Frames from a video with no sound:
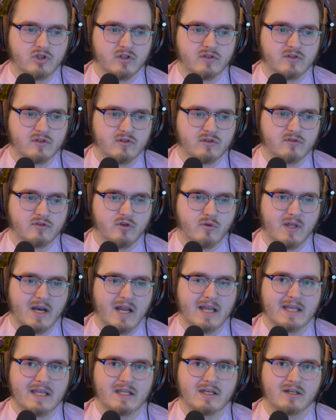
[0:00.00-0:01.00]
just so that
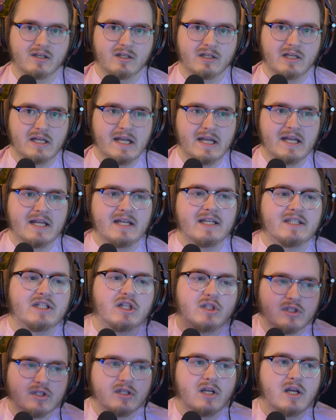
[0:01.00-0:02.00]
I can, it, it
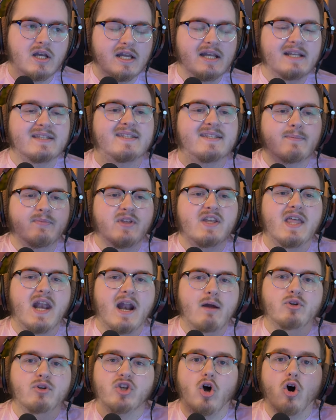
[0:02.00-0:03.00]
just, it's something that
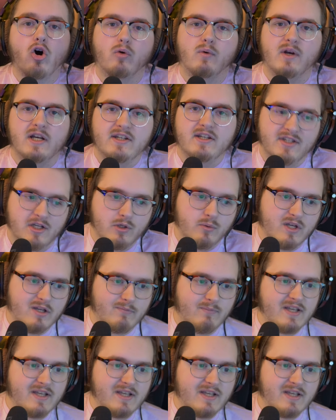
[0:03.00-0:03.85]
I was already doing.